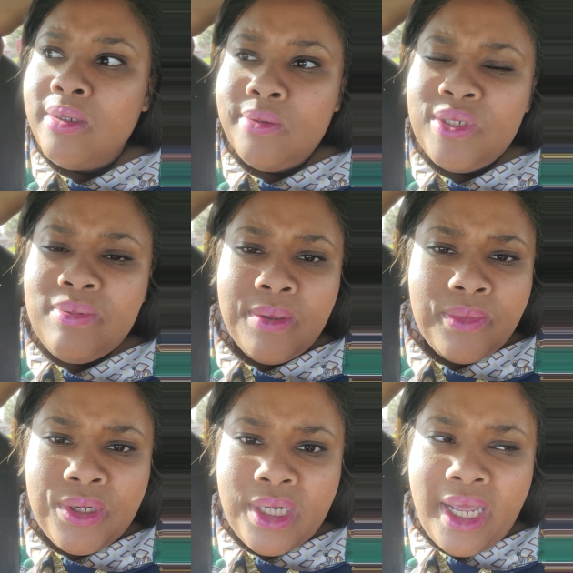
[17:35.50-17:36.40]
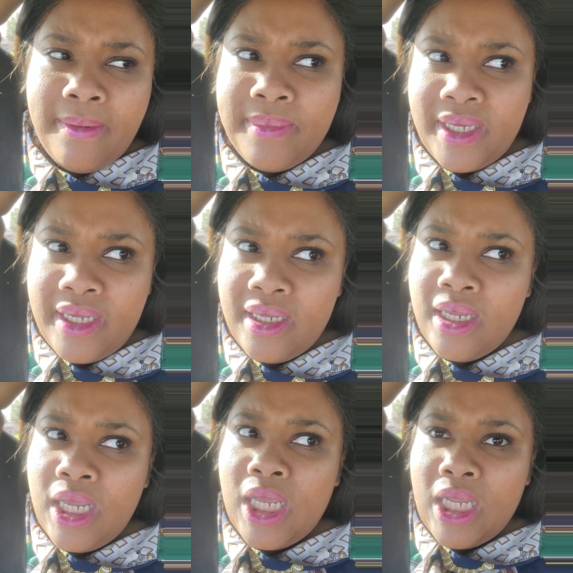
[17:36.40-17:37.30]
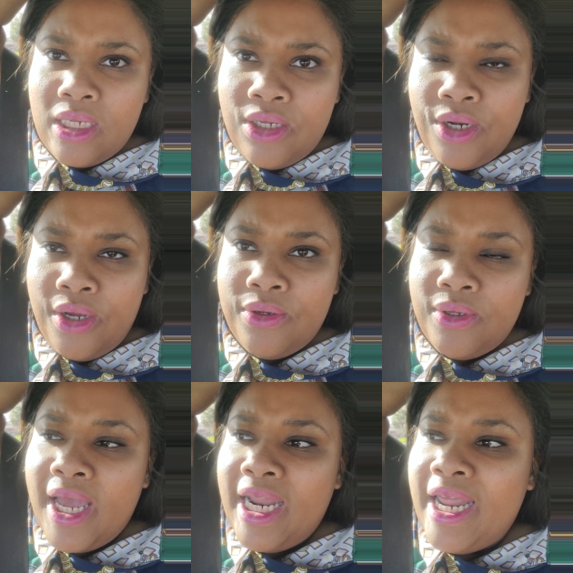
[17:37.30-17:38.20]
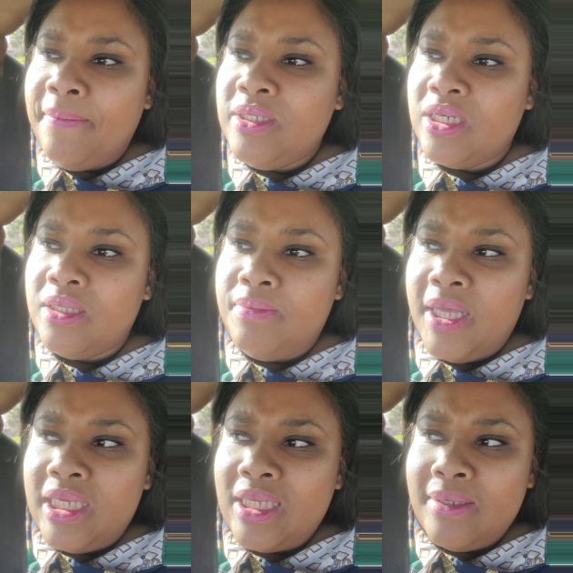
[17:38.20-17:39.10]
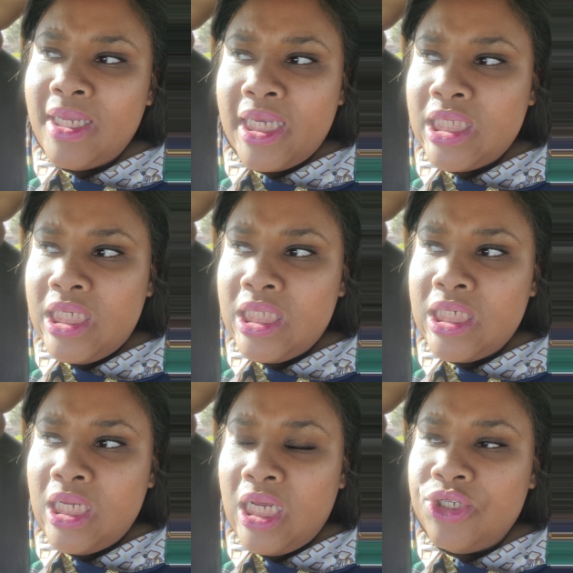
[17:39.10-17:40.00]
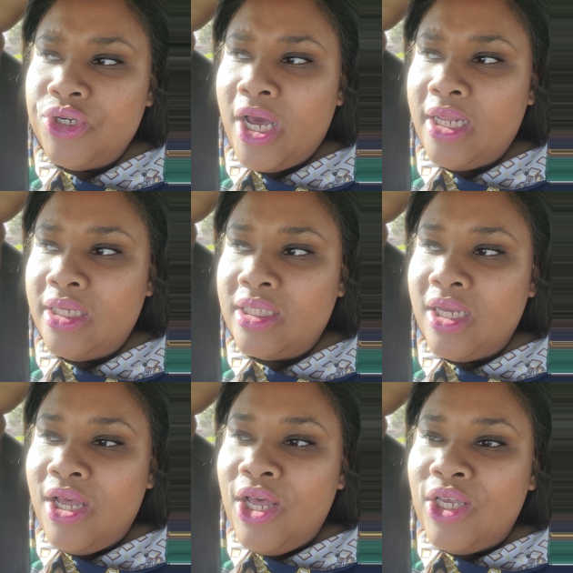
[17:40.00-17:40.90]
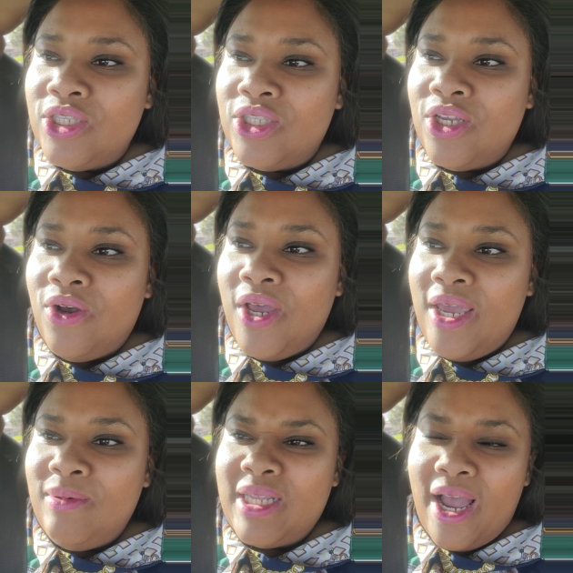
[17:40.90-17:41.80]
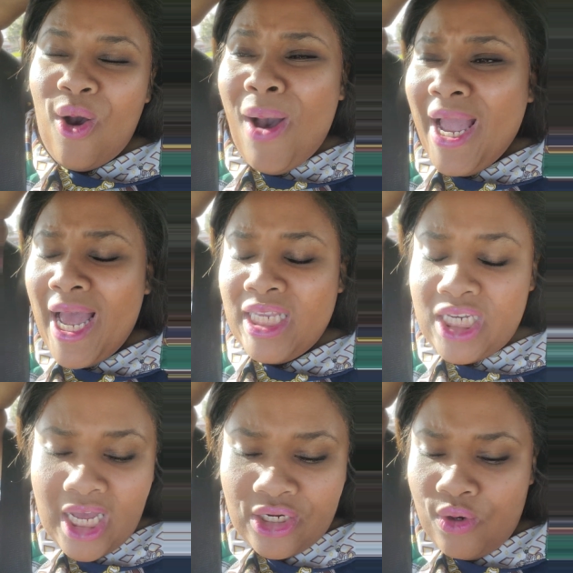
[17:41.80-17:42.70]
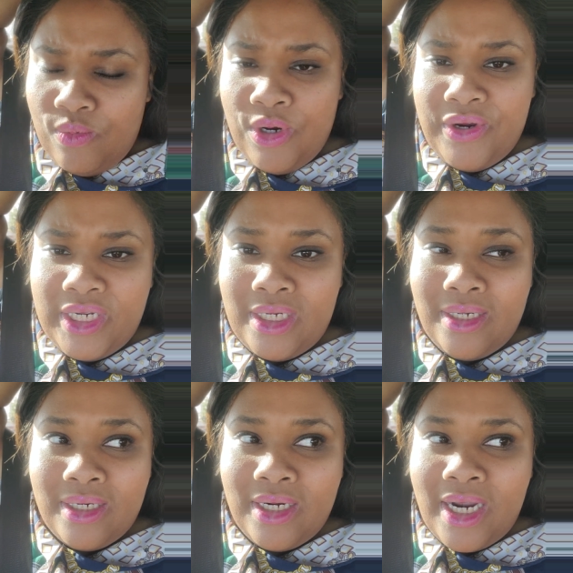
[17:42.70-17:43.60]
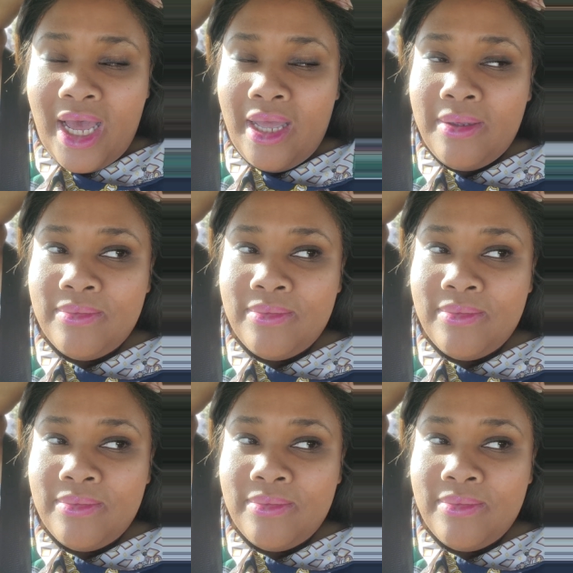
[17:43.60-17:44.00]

We spent more than that, but at that particular place, I was like, it's easily $100. So, and he was like, oh, I got y'all. Don't worry. Da da da da.